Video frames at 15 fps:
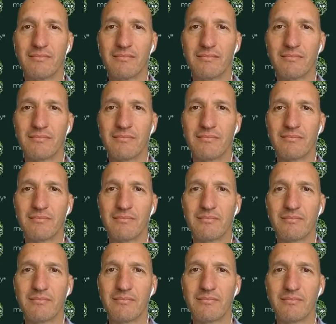
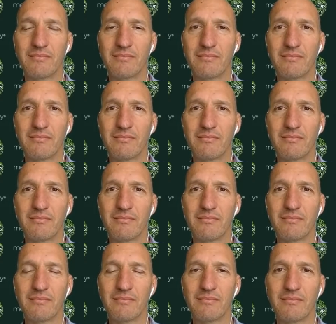
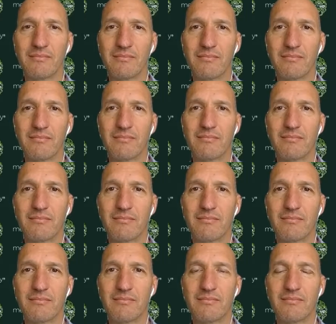
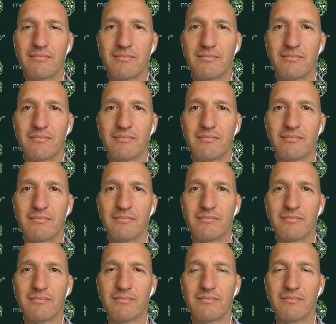
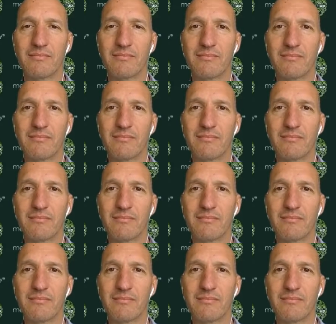[no speech]